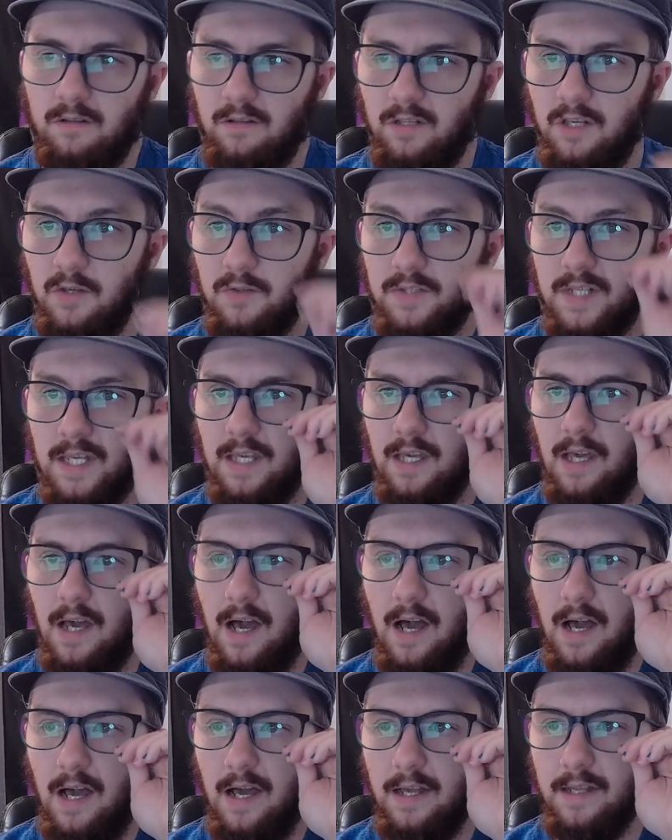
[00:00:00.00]
using
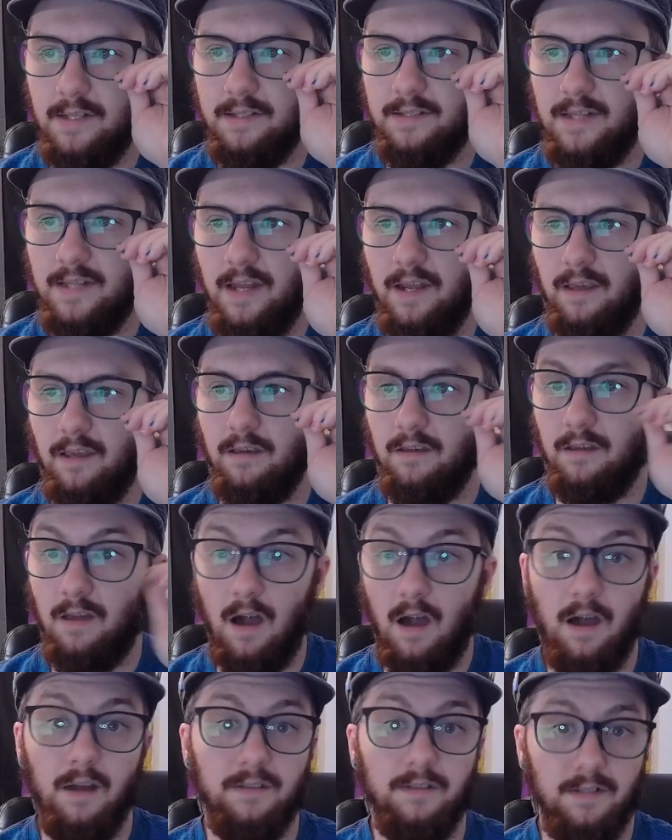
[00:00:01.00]
xenic
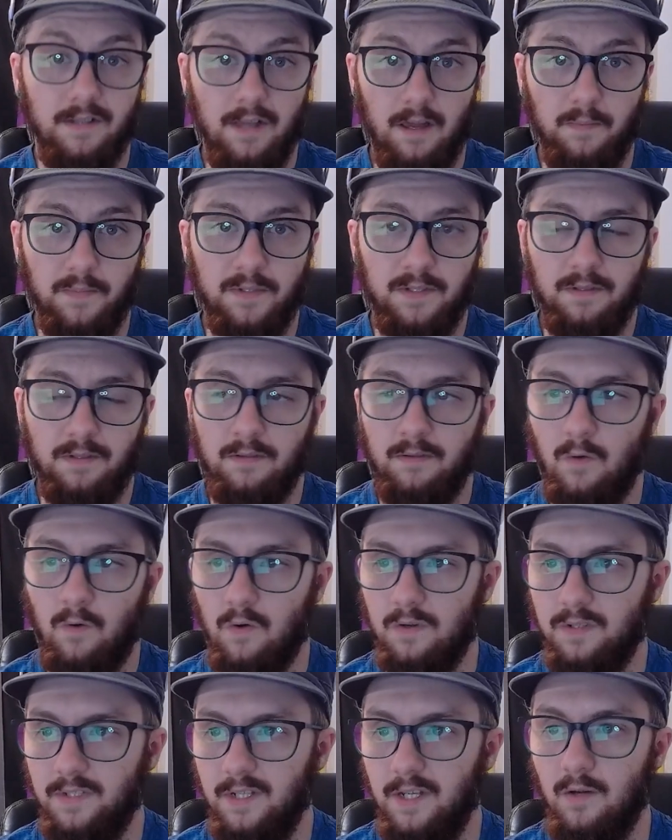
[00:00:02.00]
concepts
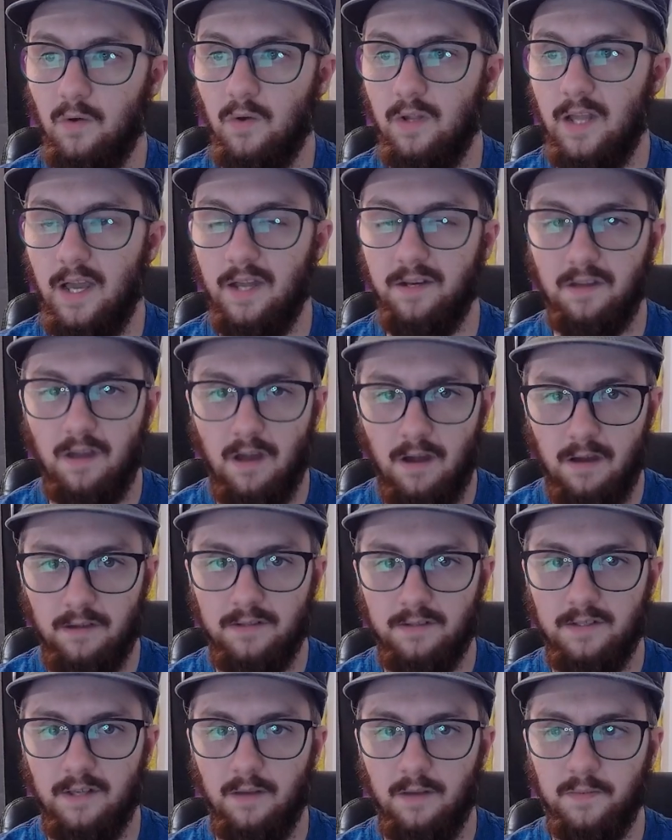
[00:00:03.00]
or xeno-aligned
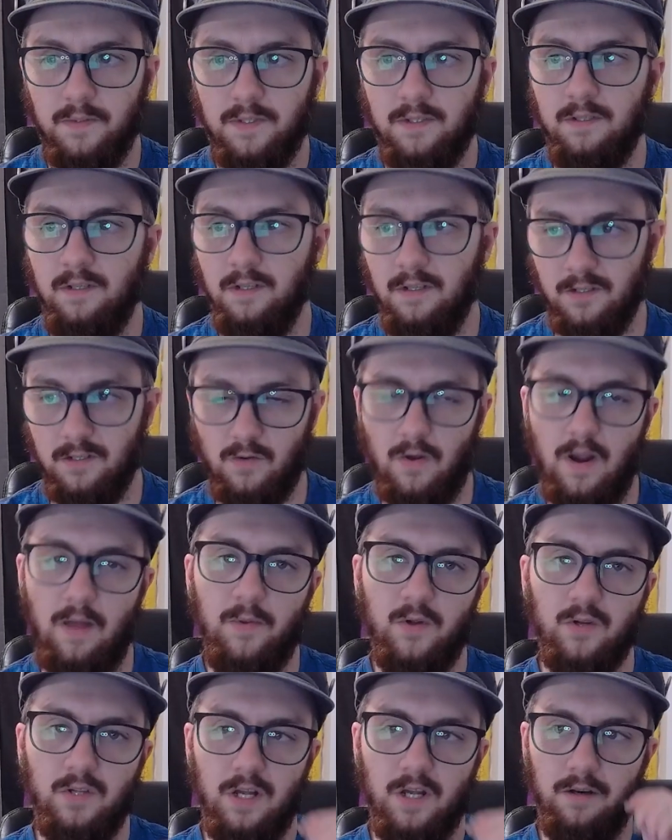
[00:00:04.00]
concepts to describe
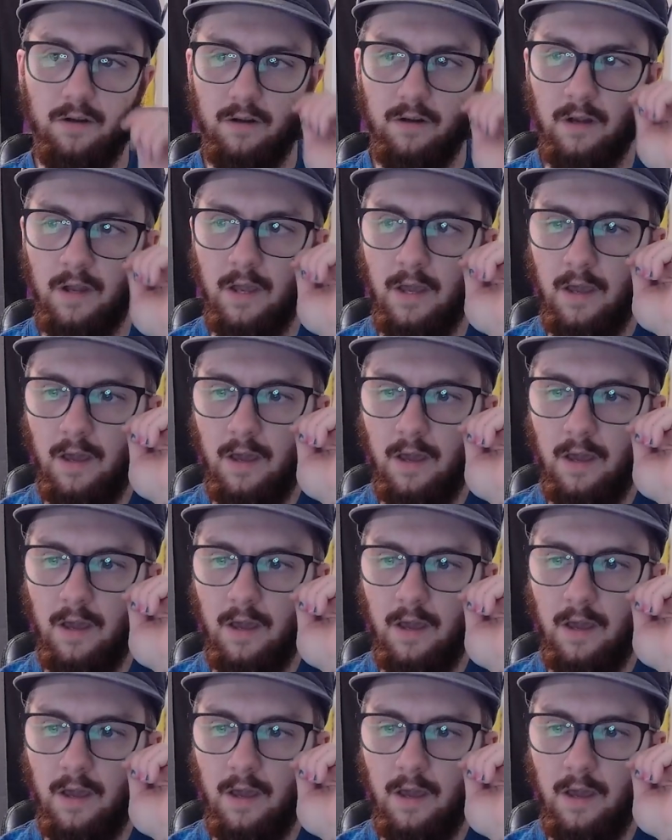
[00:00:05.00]
your gender